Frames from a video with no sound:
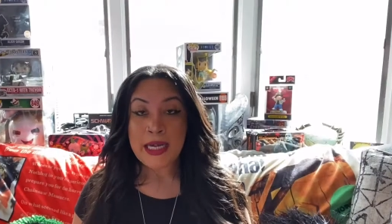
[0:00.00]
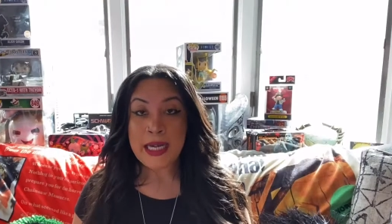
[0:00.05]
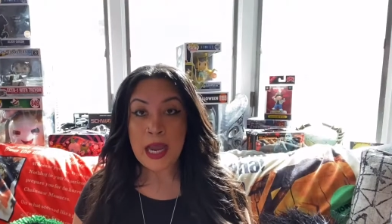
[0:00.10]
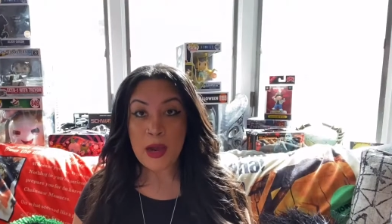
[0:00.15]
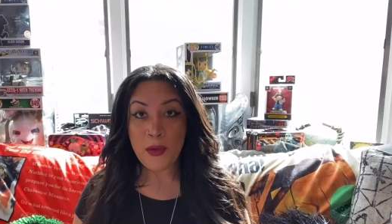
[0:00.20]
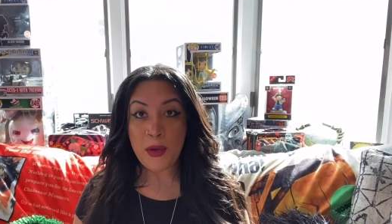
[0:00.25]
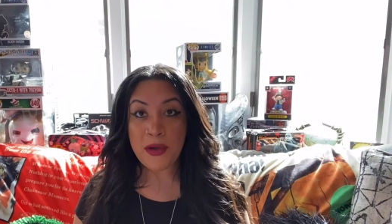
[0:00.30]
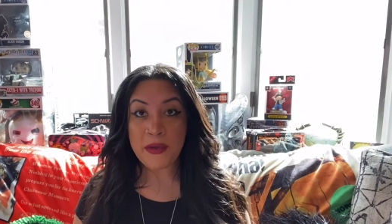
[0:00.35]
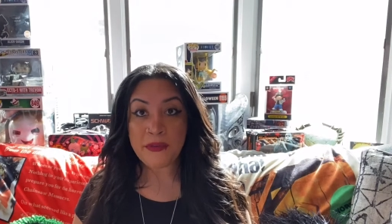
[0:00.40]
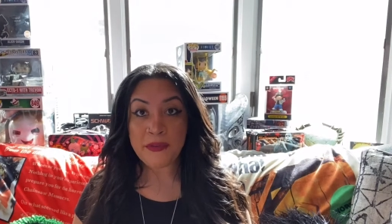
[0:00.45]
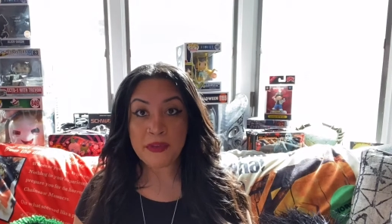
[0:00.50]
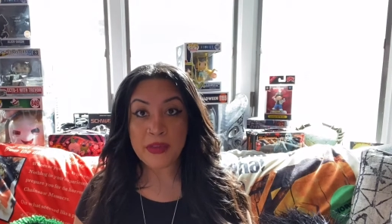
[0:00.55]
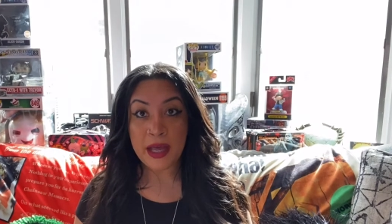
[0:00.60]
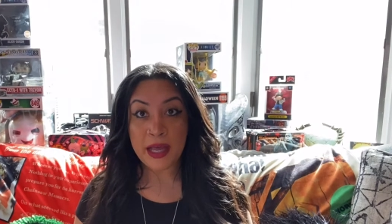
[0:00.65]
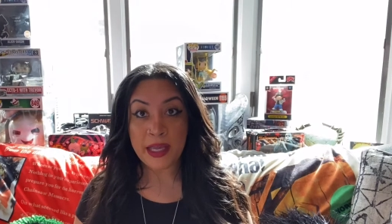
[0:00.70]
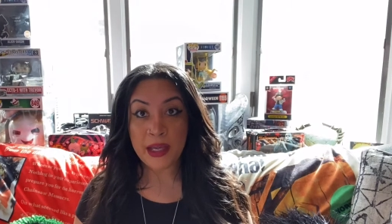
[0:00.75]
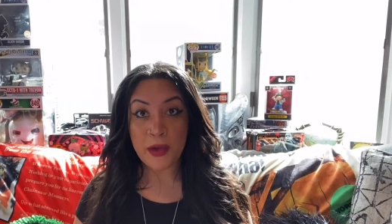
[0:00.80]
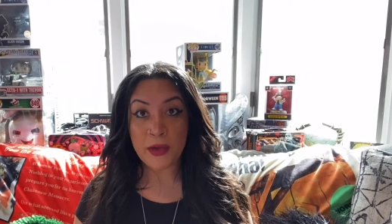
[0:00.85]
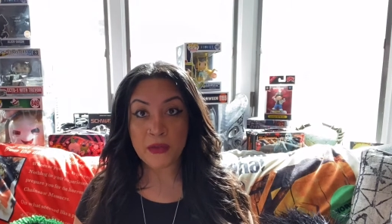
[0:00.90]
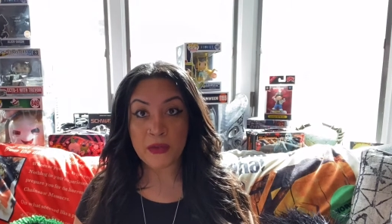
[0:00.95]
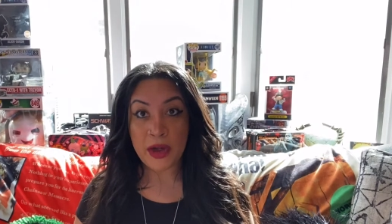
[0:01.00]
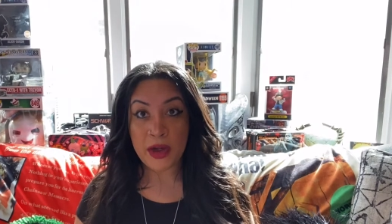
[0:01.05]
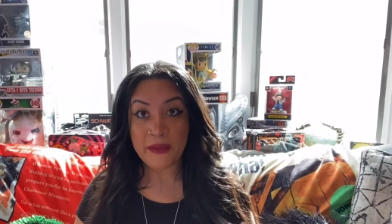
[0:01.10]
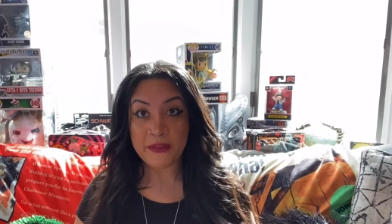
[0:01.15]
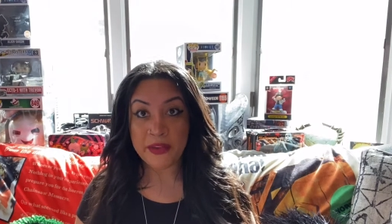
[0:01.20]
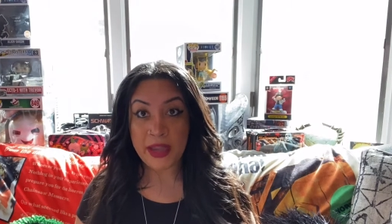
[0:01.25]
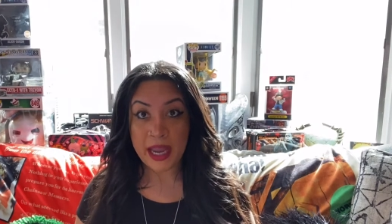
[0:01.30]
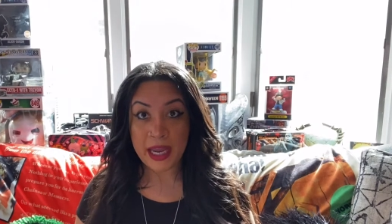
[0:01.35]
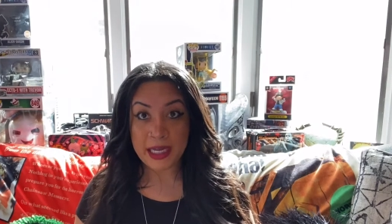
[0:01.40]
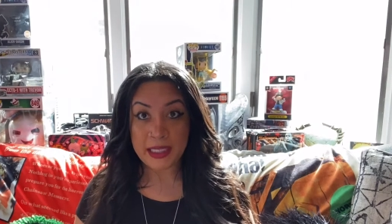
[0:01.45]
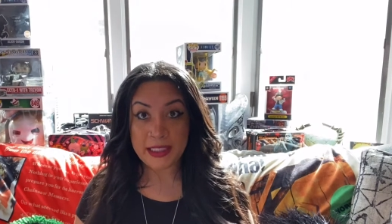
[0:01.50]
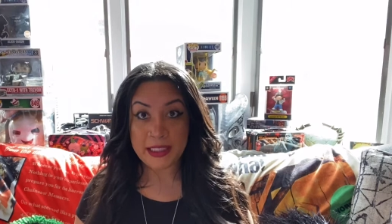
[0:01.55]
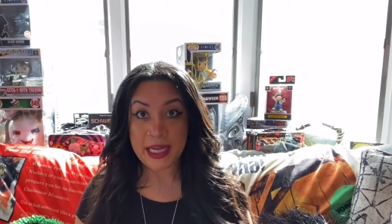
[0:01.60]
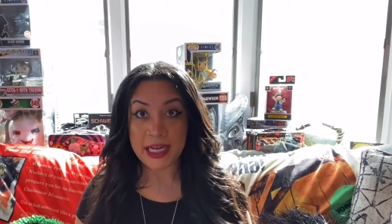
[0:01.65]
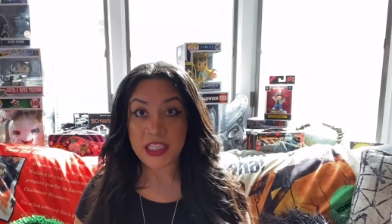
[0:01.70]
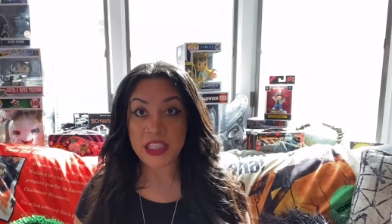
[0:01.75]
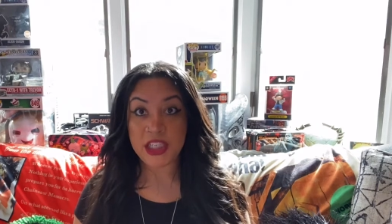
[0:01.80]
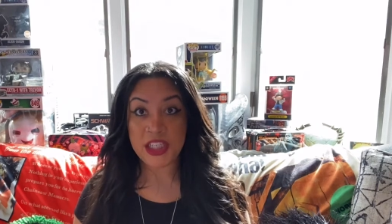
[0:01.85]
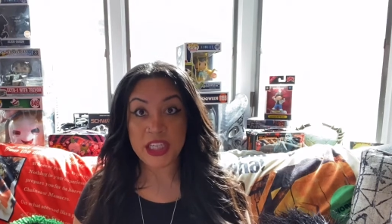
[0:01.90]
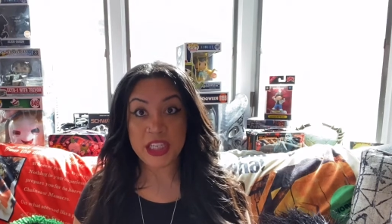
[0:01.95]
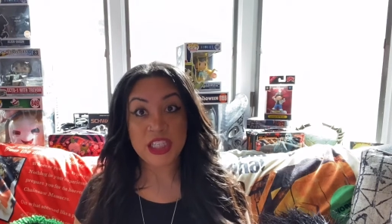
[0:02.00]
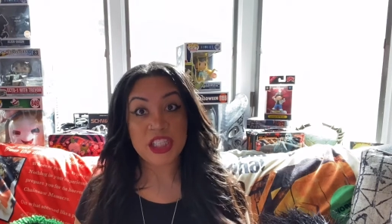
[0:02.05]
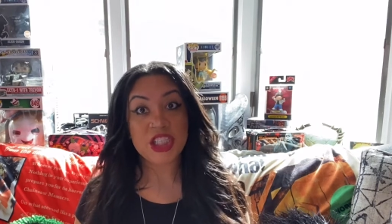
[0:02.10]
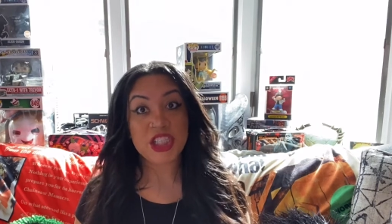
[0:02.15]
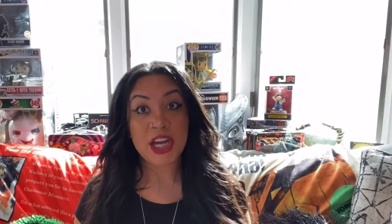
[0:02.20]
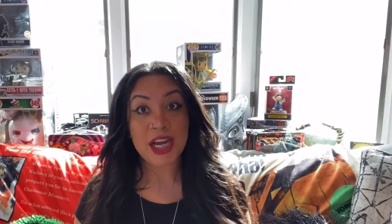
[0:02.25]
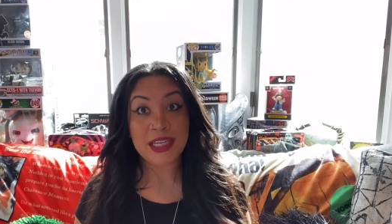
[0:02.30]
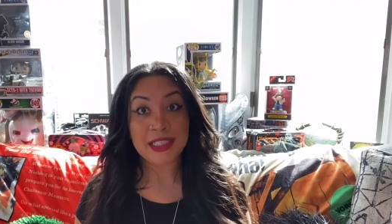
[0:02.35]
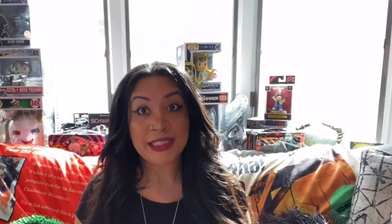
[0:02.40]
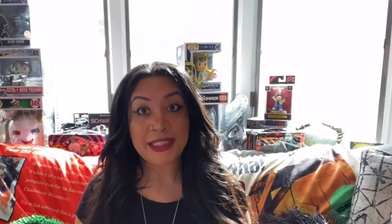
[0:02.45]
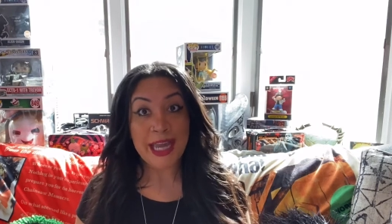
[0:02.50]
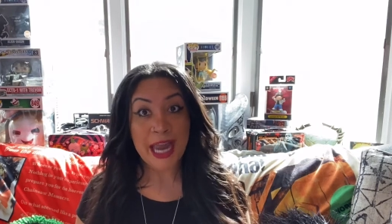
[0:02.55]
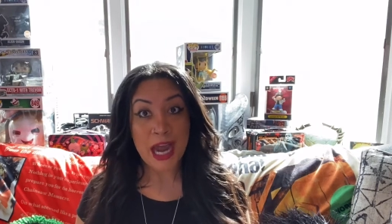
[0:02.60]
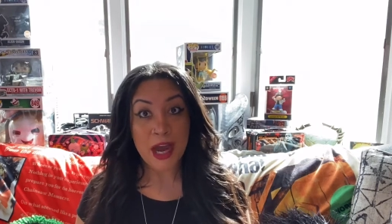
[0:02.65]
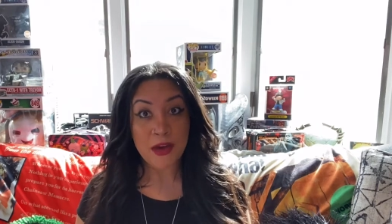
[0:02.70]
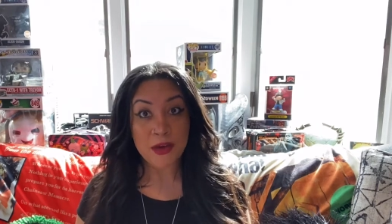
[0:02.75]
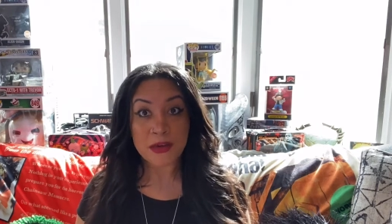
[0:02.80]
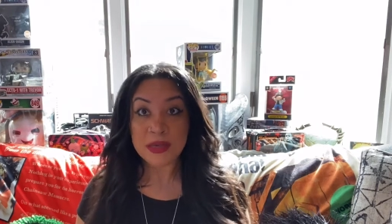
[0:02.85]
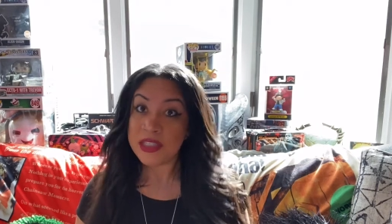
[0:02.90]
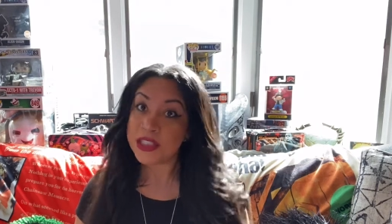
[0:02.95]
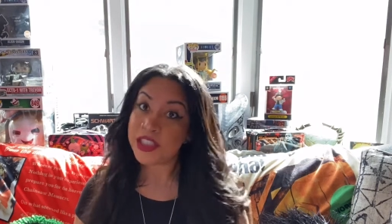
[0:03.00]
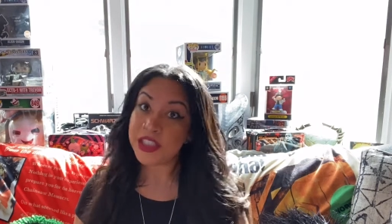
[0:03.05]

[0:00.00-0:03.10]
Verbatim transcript: Now, while flying over Afghanistan, she is shot down.